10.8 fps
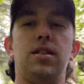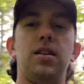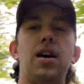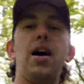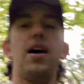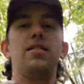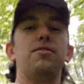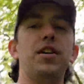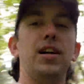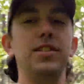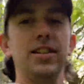All right,
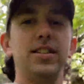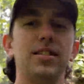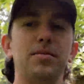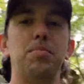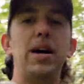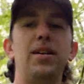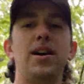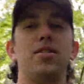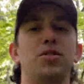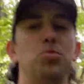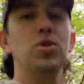finally getting back
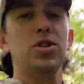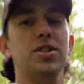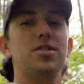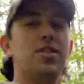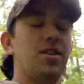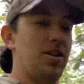out in the woods